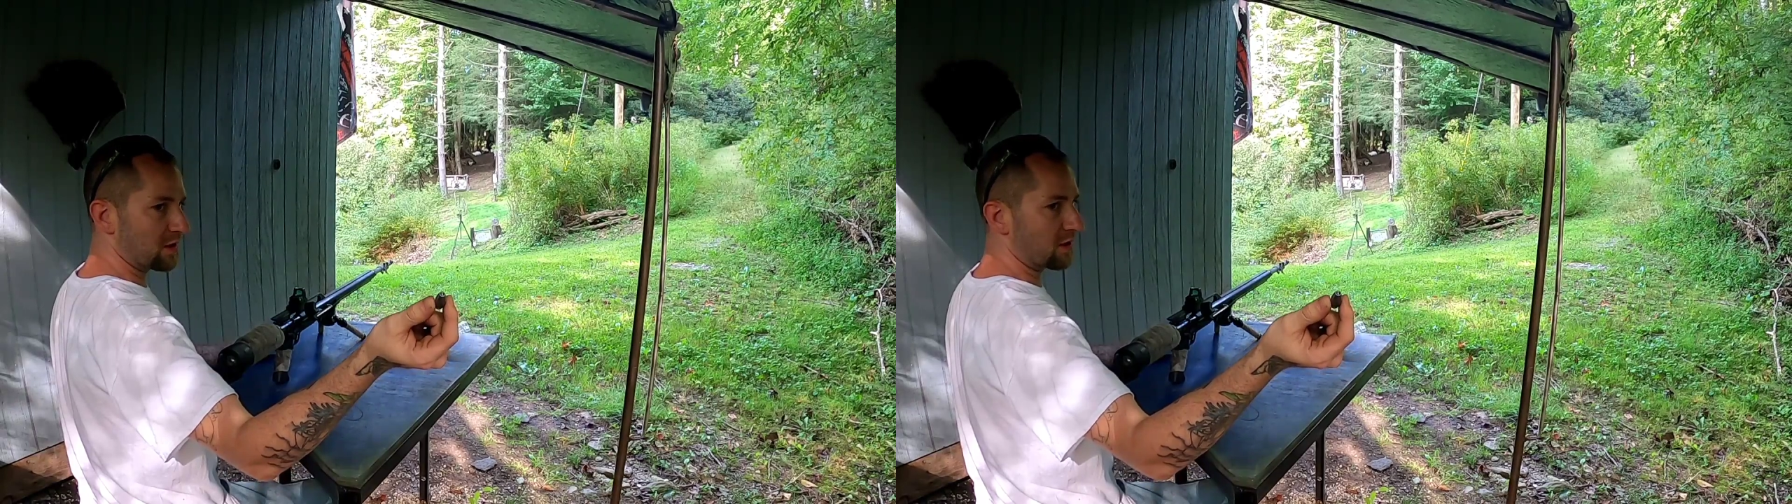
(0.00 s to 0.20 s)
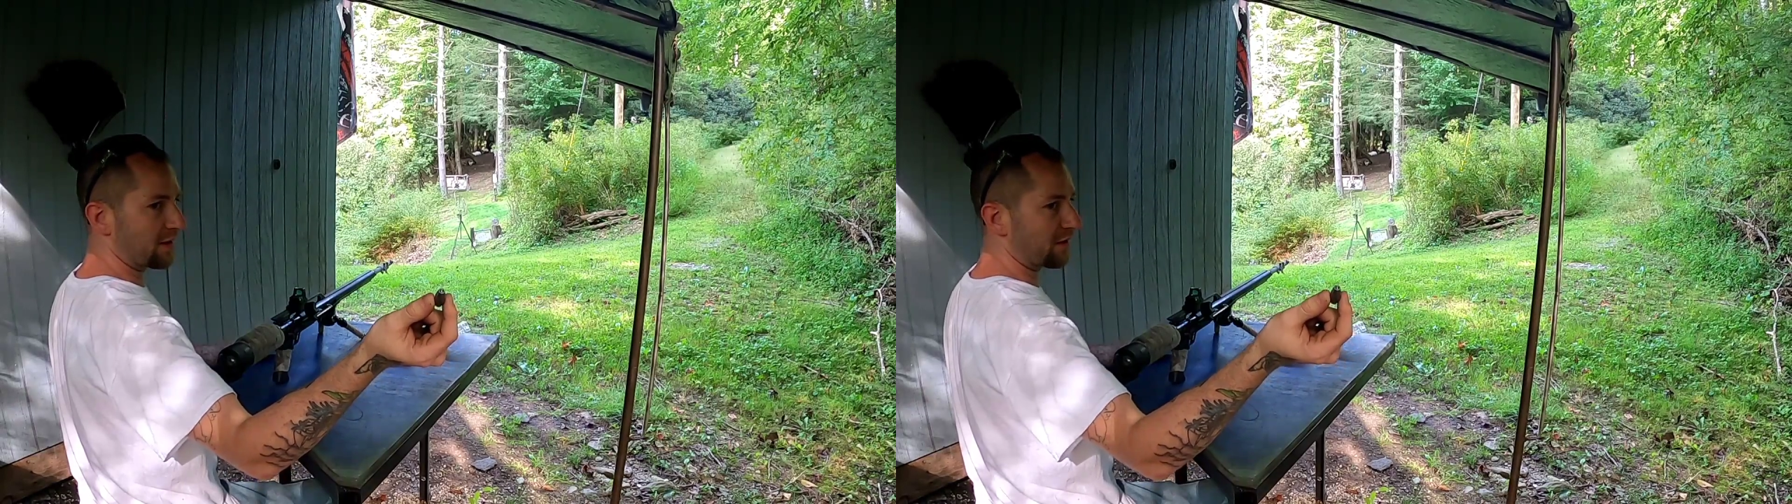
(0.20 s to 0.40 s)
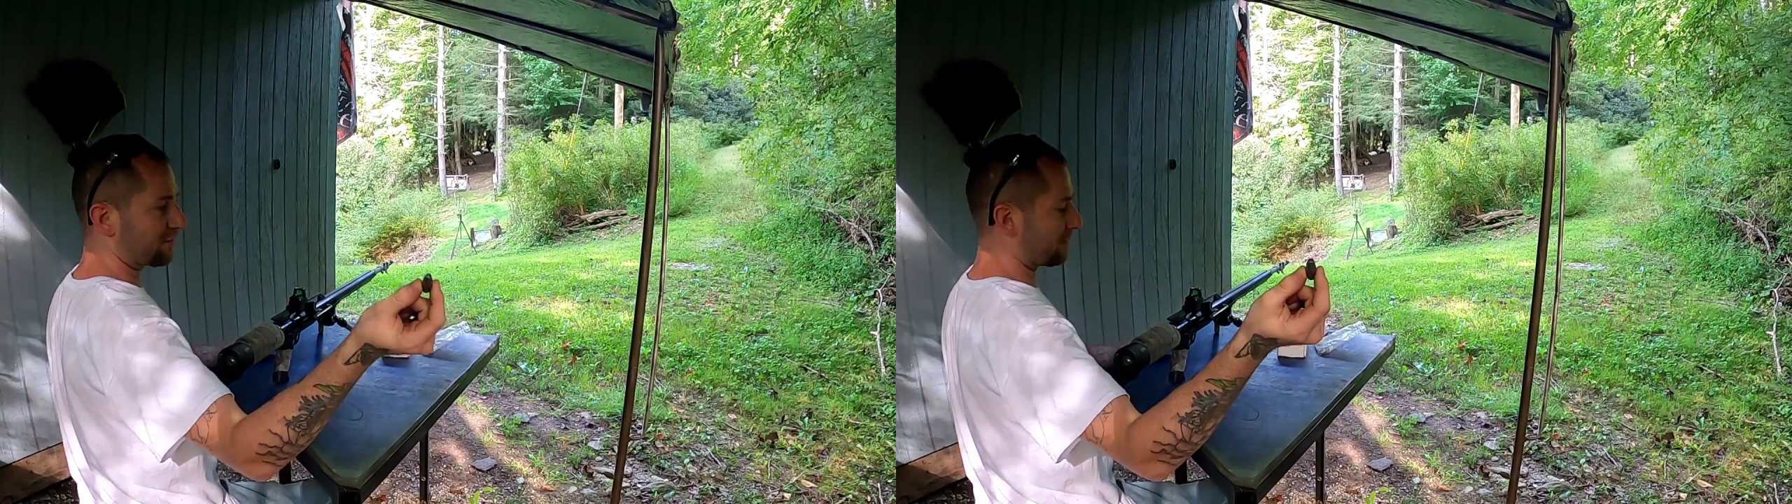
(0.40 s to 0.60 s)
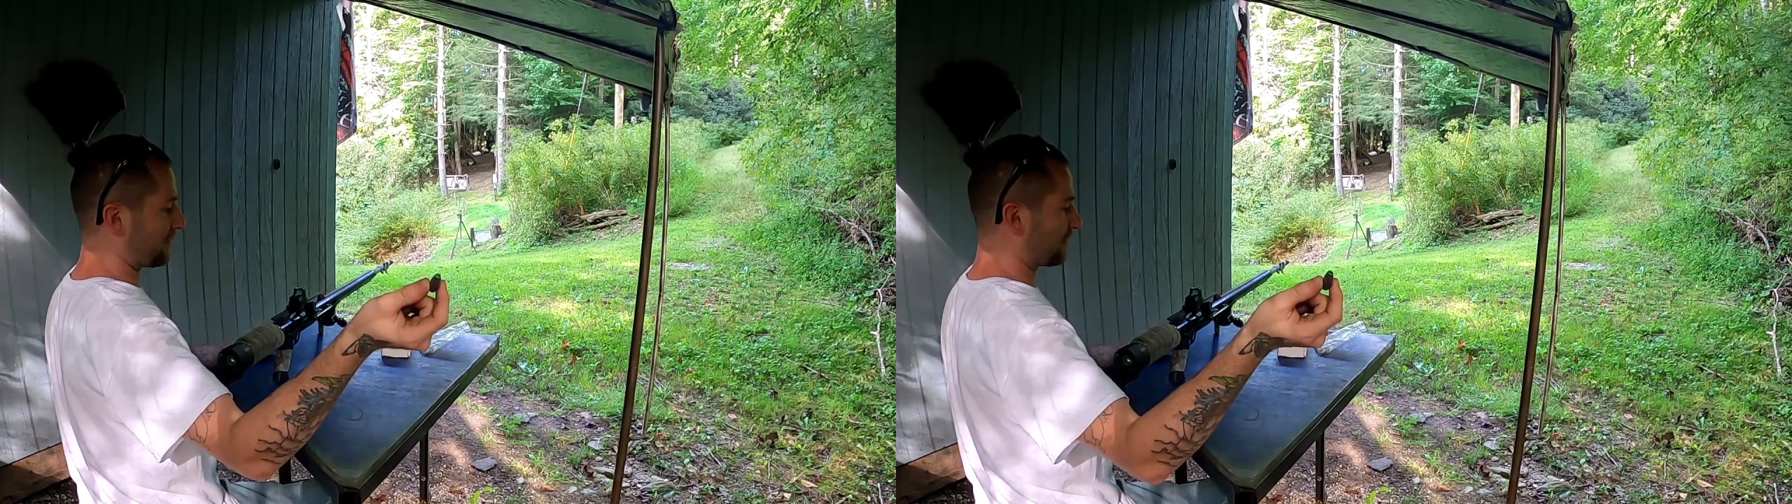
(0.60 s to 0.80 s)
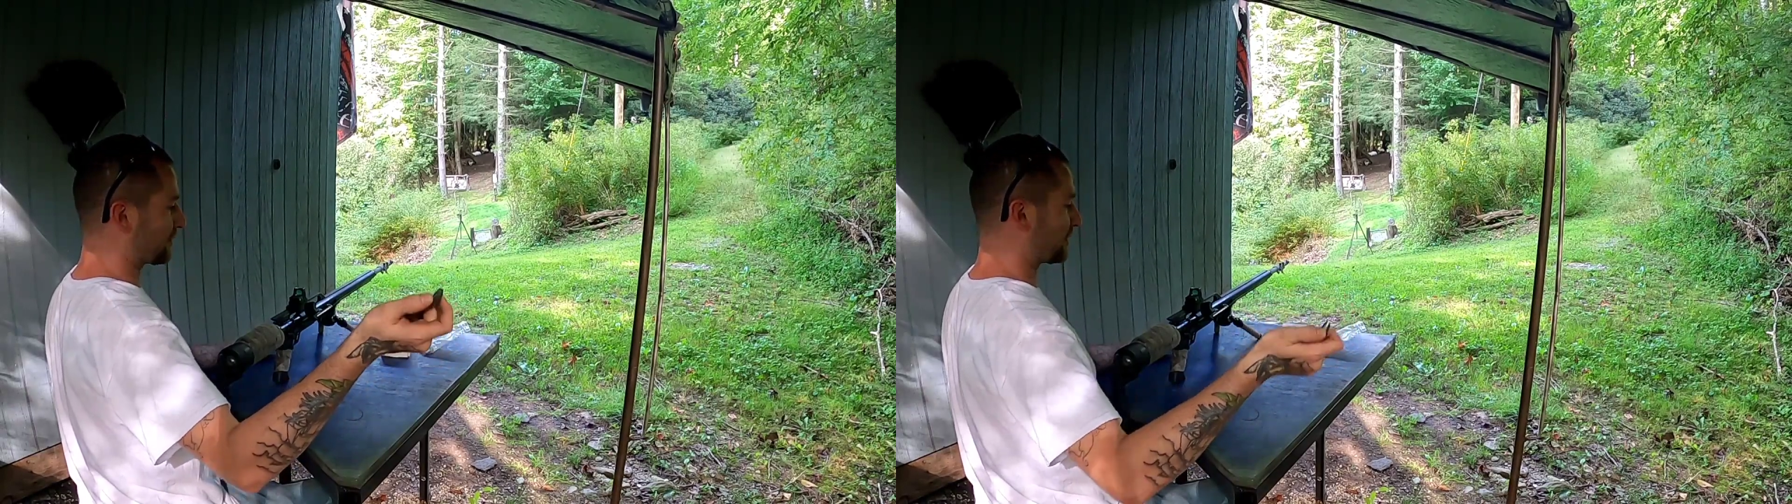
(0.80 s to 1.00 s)
slug here
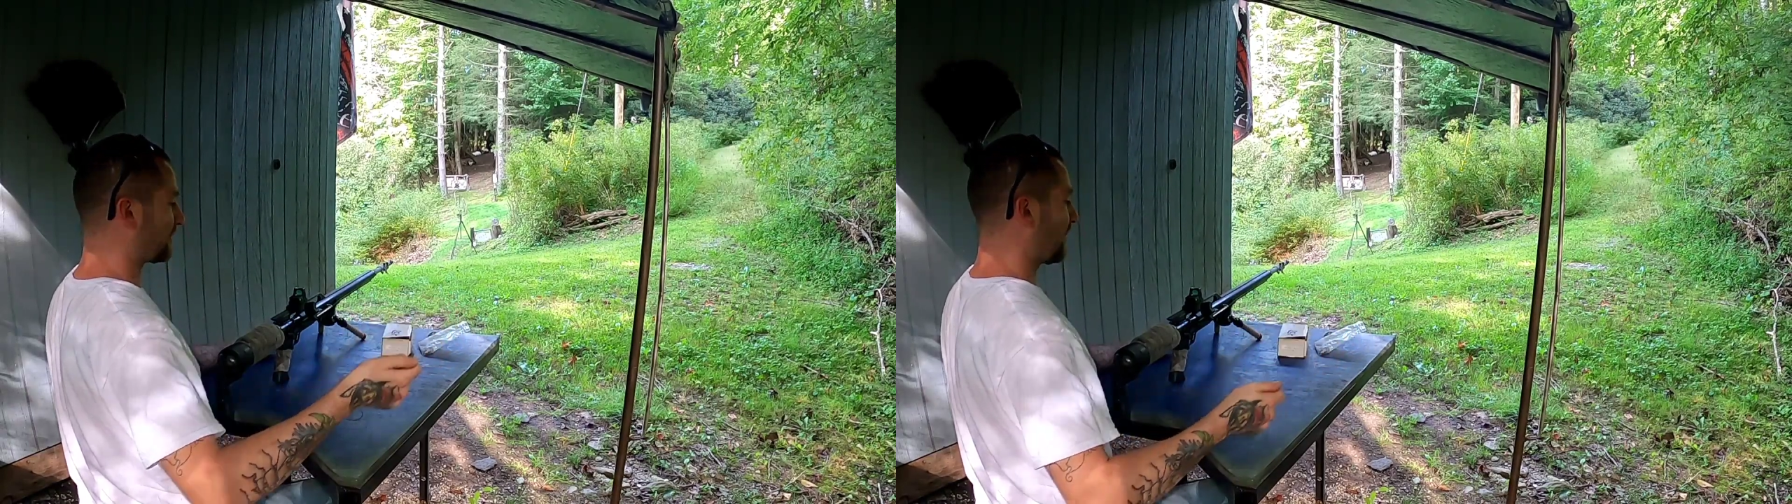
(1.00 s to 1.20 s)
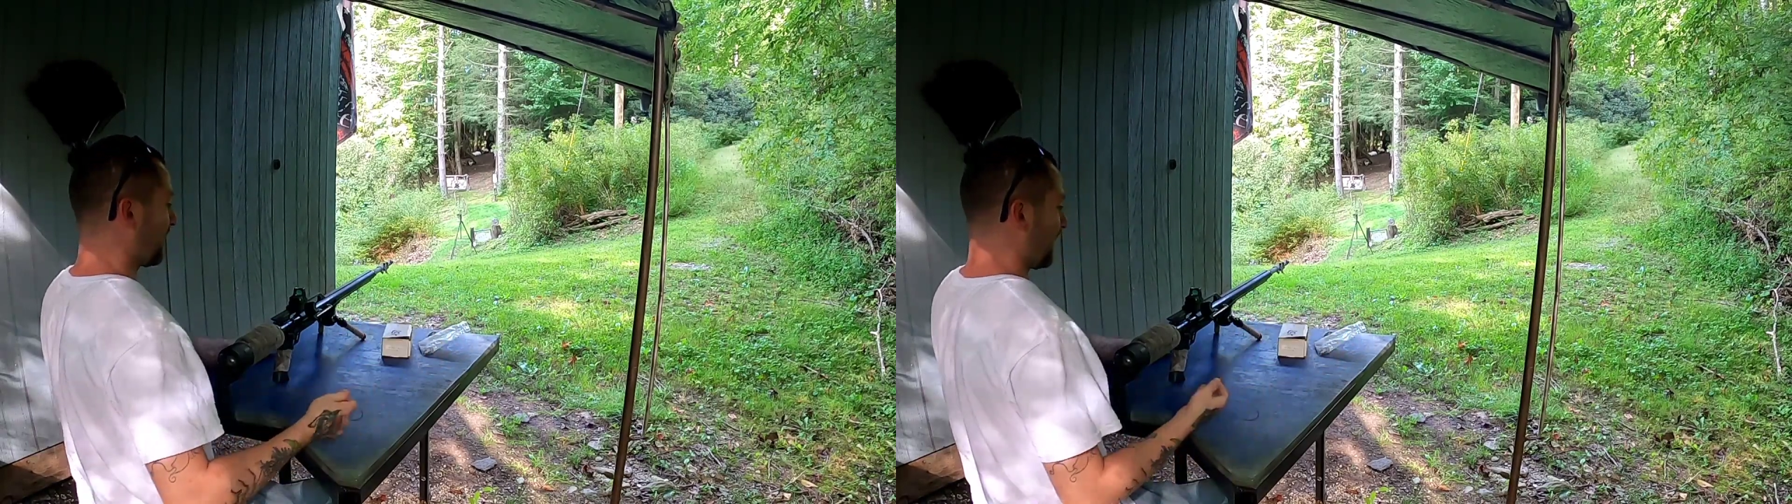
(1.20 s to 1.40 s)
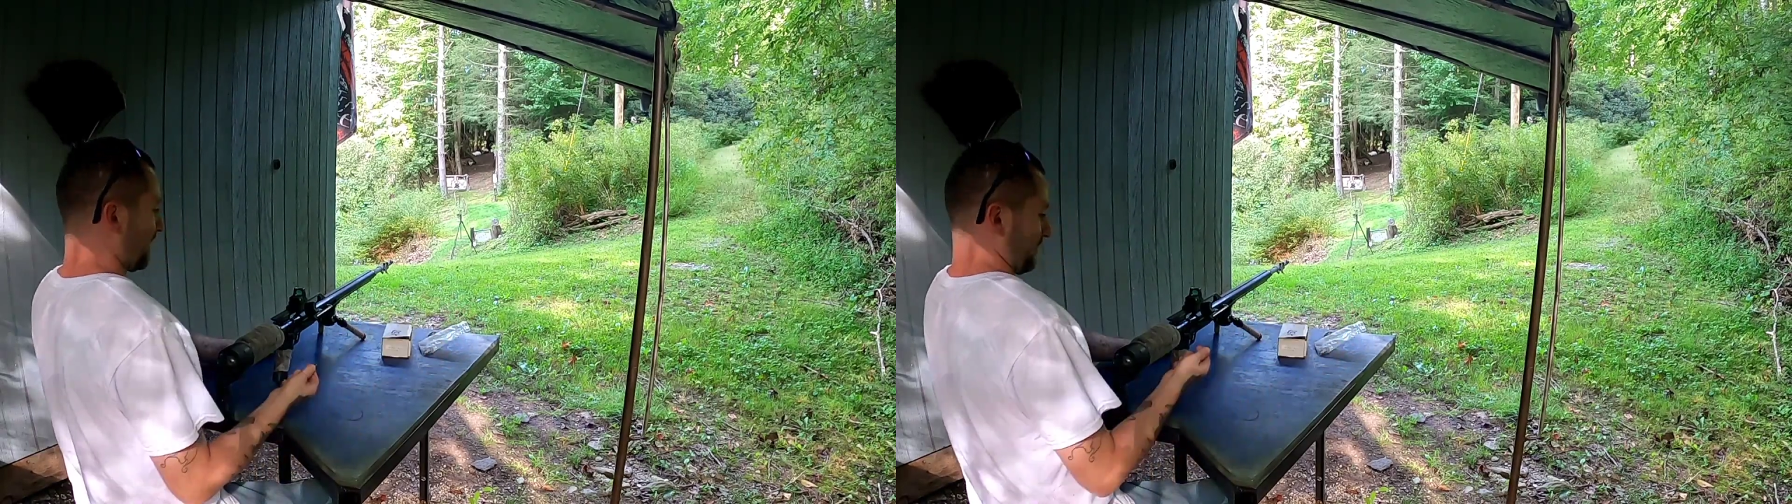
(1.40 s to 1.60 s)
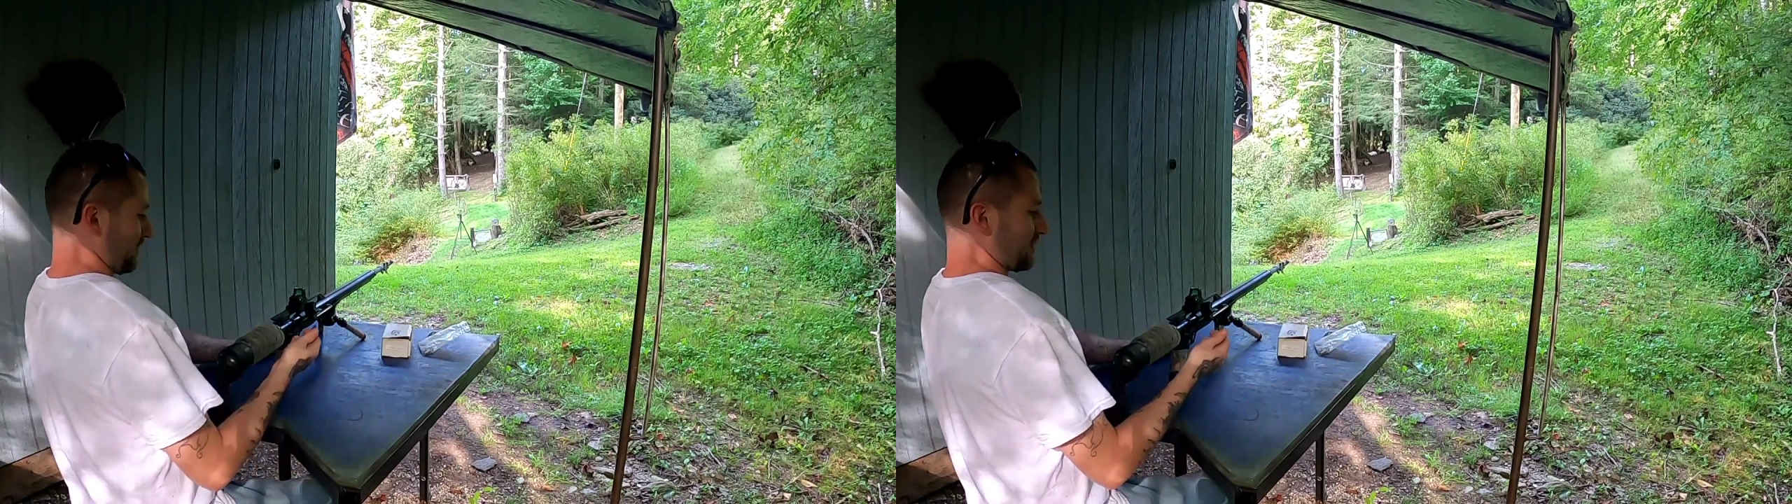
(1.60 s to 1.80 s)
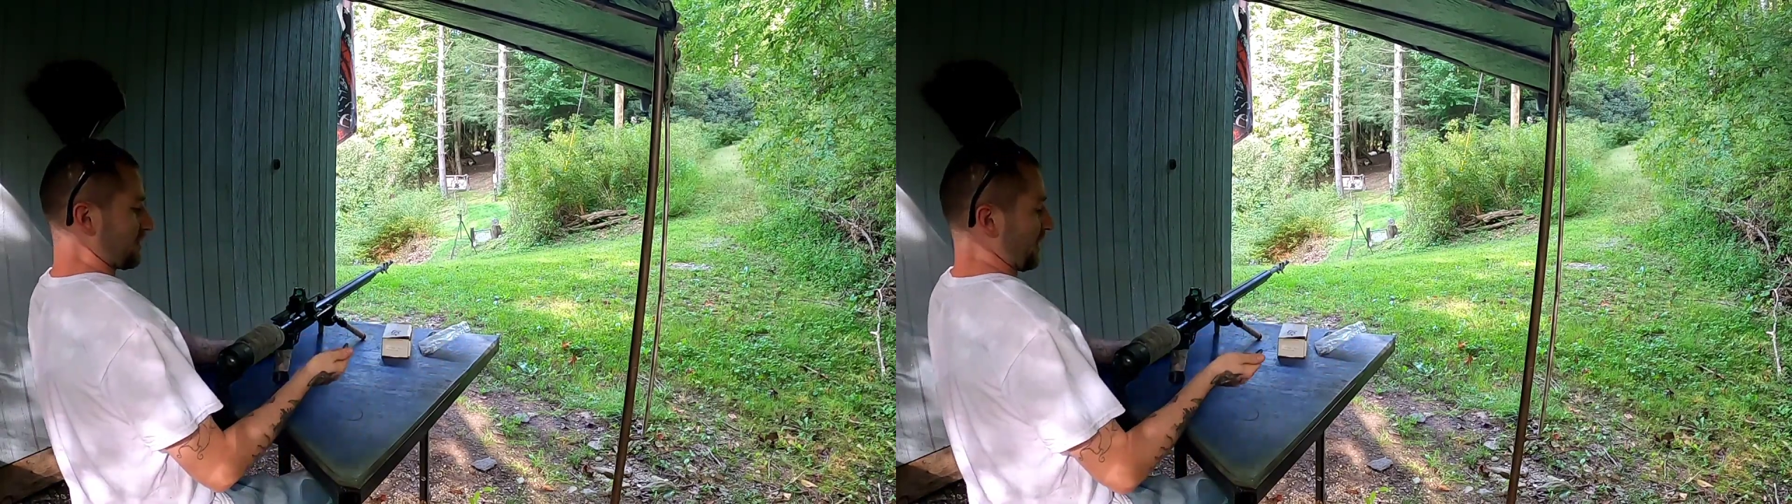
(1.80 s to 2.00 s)
from Nielsen.
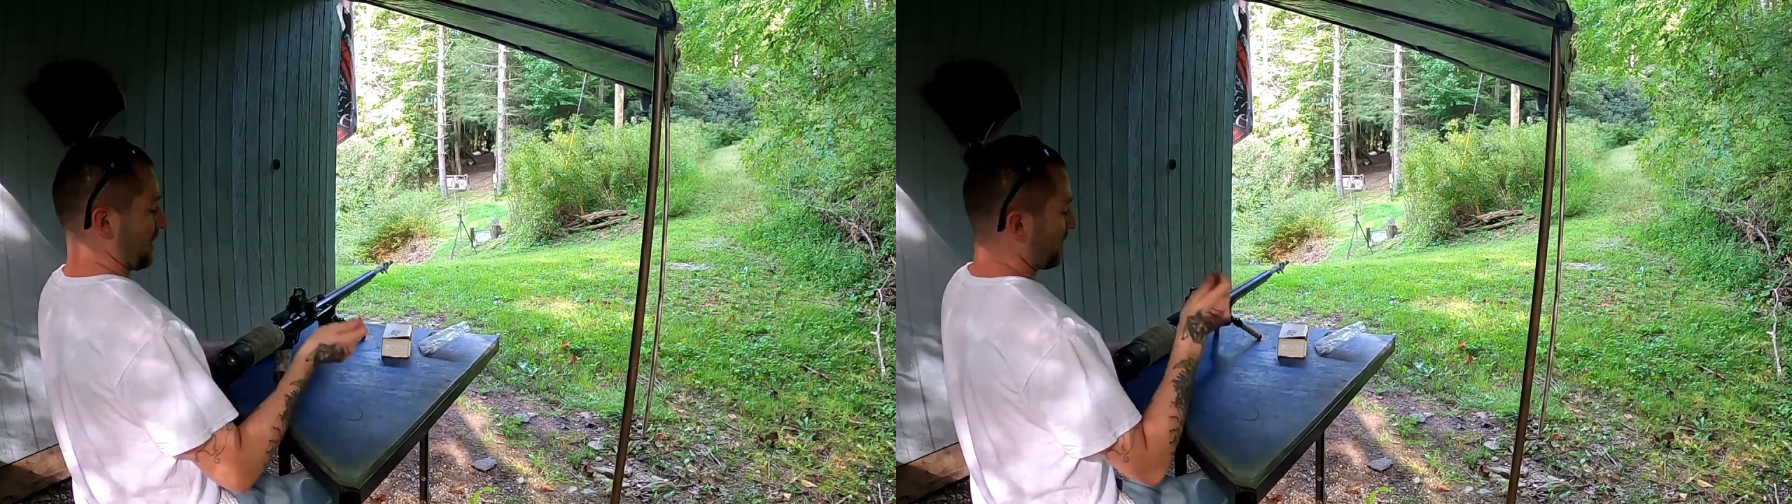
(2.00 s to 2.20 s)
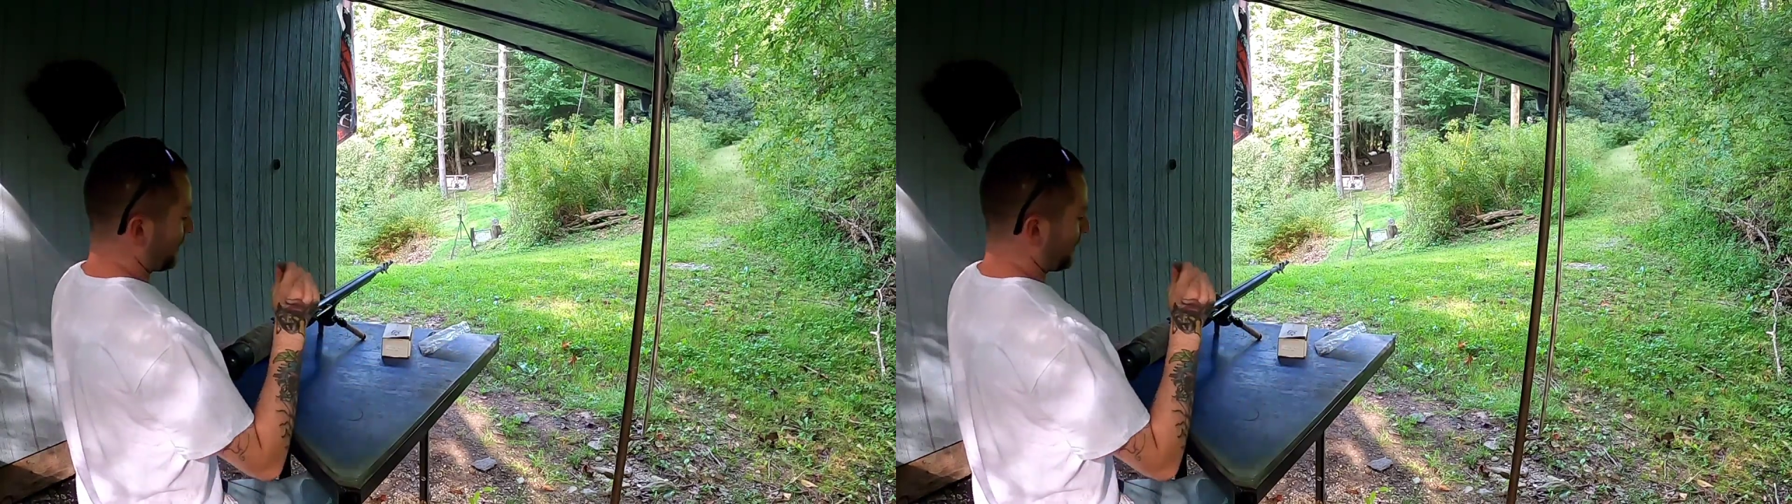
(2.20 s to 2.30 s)
This is a